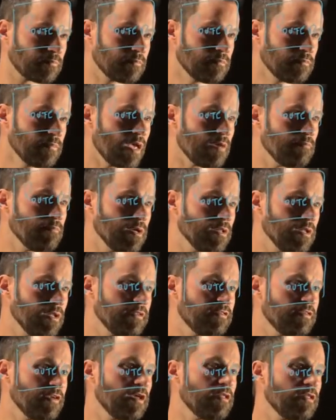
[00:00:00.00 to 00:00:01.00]
But let's
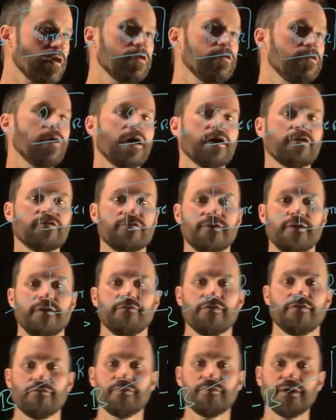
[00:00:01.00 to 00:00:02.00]
say that you actually have
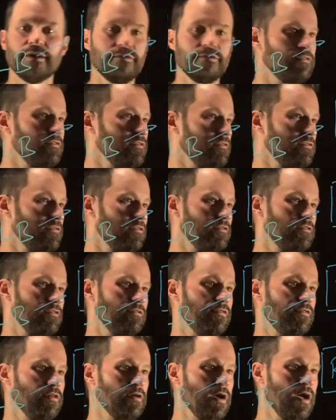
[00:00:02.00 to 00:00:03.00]
3 instances of
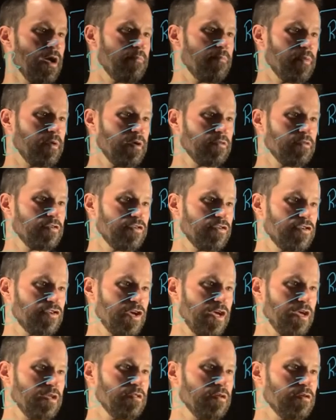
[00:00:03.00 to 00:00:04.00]
your app, and I'll just
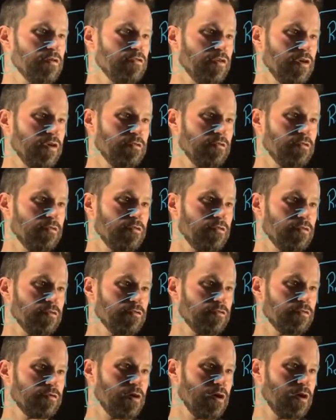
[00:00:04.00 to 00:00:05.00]
shade those in. So those
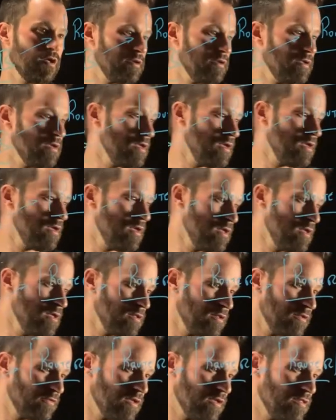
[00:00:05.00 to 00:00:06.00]
are on,
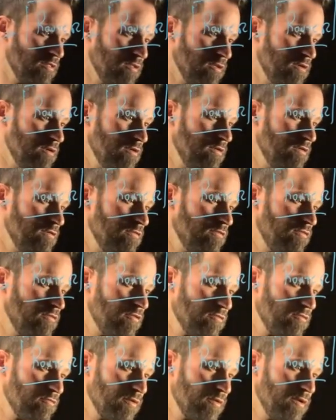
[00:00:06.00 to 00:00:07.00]
let's say, these
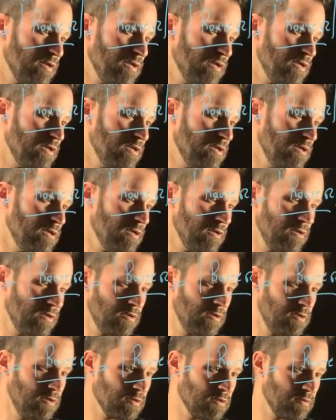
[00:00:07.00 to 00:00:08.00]
3
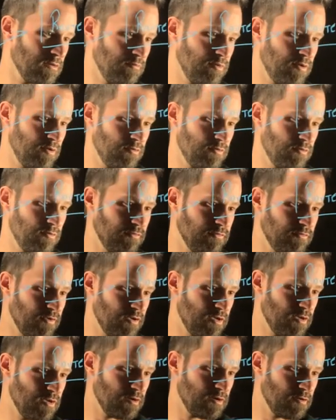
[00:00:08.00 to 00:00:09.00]
components
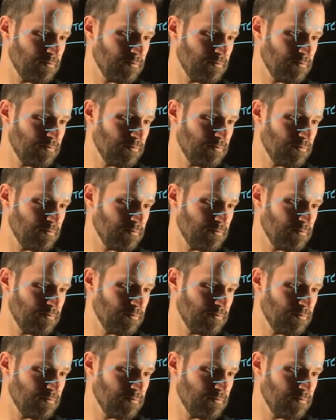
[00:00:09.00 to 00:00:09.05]
here.